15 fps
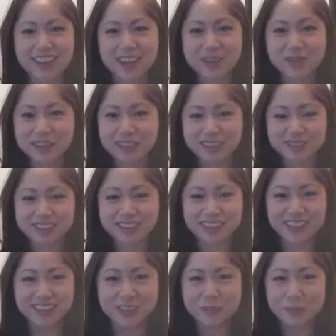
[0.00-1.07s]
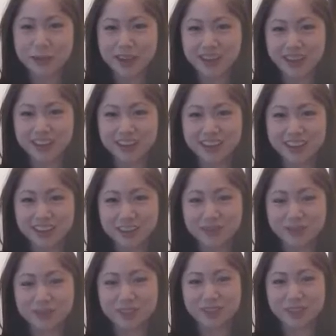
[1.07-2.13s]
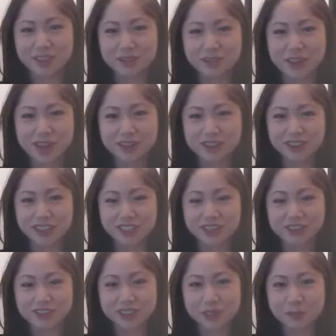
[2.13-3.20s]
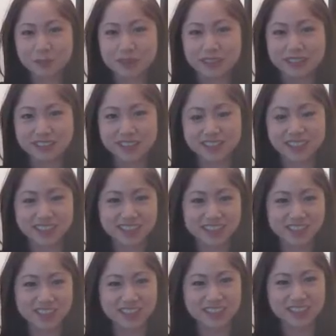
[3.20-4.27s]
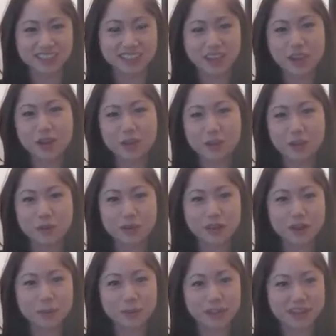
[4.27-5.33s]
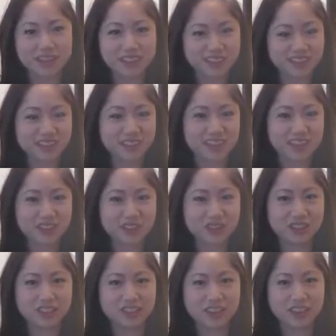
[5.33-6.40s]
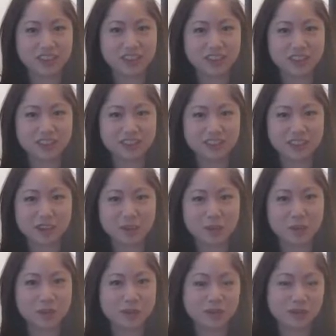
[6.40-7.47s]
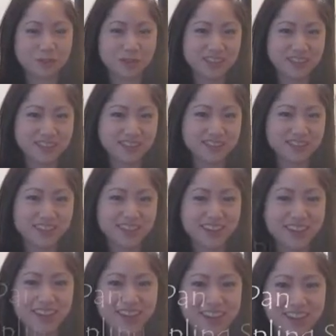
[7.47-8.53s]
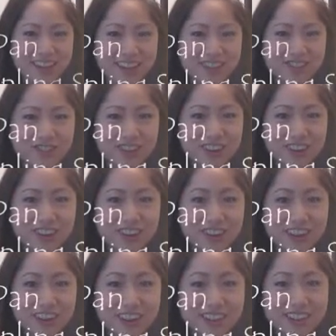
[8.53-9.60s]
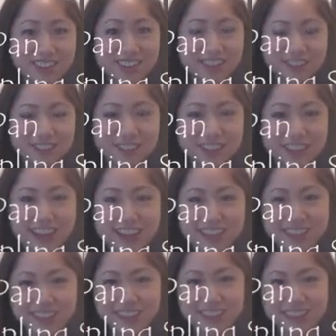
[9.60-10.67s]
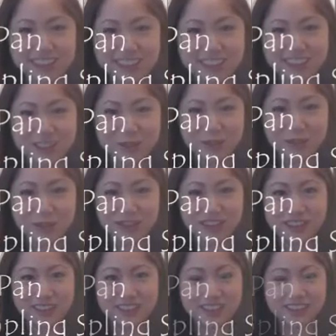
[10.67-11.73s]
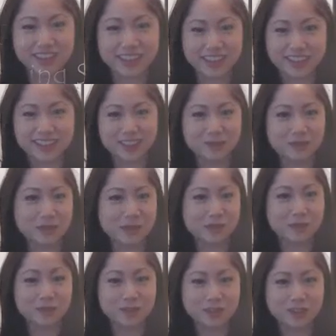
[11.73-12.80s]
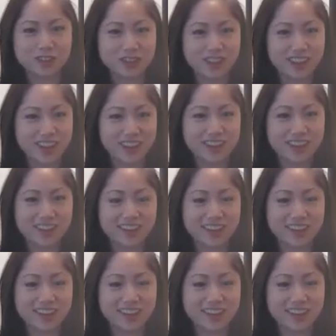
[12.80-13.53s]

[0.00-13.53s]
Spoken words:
Hi, my name is Helen Pan and I'm the founder of Dumpling Station. We are planning to launch in the next couple of months, and we are a new Asian dumpling slash dim sum food truck.